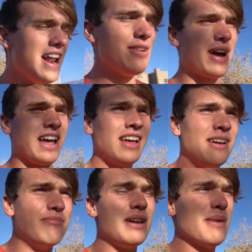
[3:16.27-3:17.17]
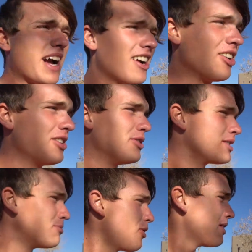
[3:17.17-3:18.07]
Anyway, me and Mike are going to
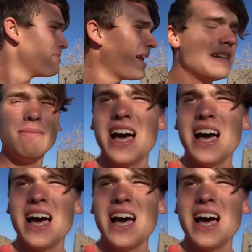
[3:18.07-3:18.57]
explore an abandoned